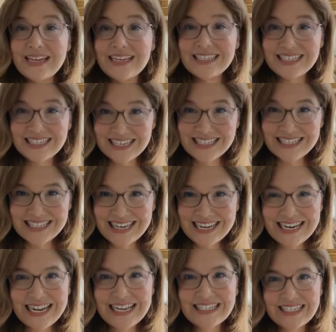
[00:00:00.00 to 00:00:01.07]

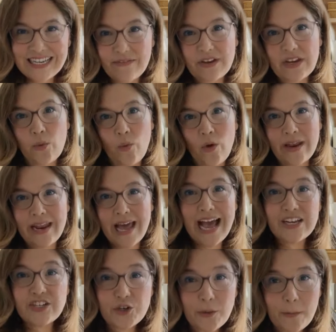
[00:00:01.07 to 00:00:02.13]
$1,671
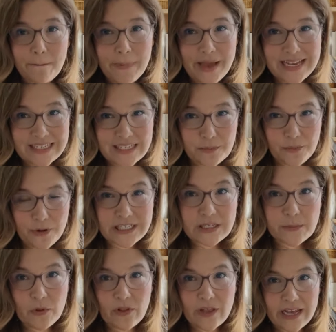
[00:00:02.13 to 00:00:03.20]
as your base
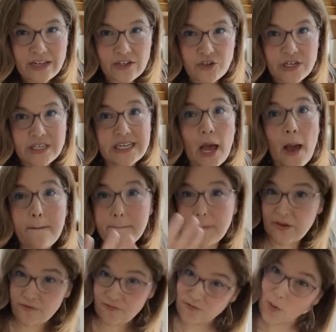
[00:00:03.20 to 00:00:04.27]
principal and interest
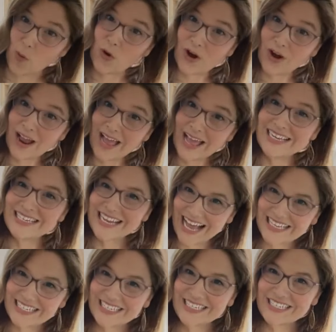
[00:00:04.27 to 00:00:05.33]
before
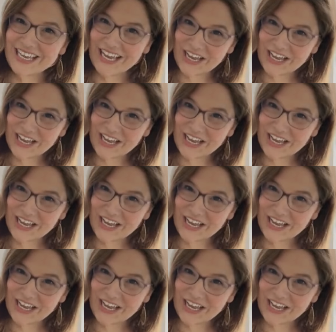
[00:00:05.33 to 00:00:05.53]
taxes,